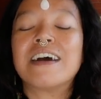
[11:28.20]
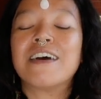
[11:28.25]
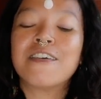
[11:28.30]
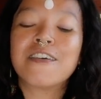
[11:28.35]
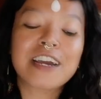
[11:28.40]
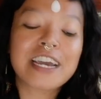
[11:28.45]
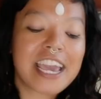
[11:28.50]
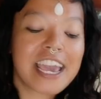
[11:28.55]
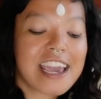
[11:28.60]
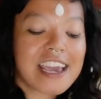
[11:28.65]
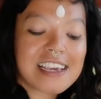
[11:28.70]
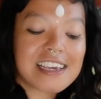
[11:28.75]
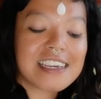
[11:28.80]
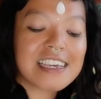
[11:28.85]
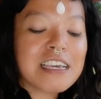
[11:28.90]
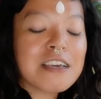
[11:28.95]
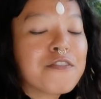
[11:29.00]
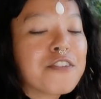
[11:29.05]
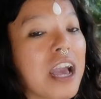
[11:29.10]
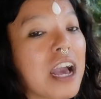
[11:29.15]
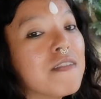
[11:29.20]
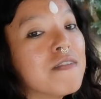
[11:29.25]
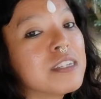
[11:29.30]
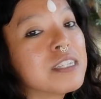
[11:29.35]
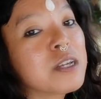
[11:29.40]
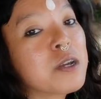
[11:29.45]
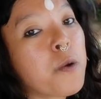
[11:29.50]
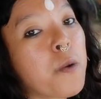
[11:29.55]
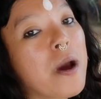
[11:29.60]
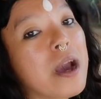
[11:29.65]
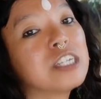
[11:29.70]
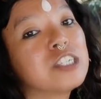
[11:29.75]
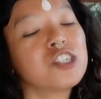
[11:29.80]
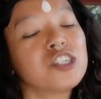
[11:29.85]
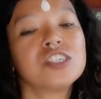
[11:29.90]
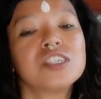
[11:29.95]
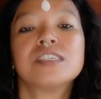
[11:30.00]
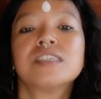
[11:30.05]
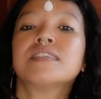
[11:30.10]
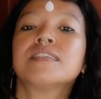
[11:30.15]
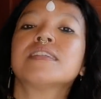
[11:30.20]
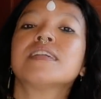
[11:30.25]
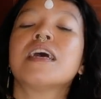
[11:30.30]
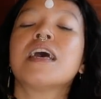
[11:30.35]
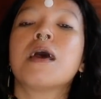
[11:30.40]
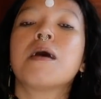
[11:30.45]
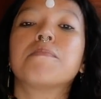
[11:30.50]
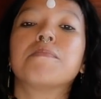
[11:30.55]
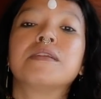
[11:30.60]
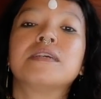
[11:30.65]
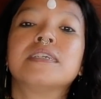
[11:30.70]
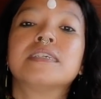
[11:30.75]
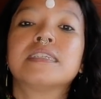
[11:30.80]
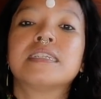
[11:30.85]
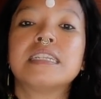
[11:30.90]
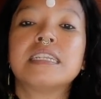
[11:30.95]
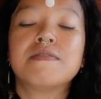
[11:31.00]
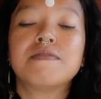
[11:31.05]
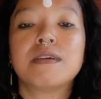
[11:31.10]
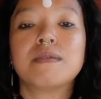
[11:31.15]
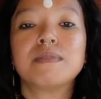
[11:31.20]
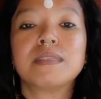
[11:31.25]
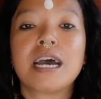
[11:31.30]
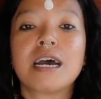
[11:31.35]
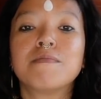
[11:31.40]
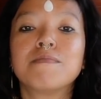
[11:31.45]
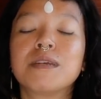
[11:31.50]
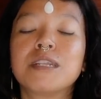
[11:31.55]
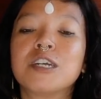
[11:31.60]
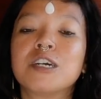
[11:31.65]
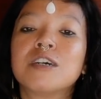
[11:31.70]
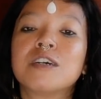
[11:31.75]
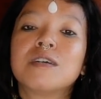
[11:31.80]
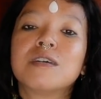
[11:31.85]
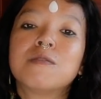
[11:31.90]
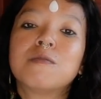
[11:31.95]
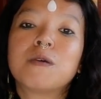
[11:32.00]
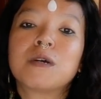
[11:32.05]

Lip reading: Okay, if you have any questions, please leave them down below.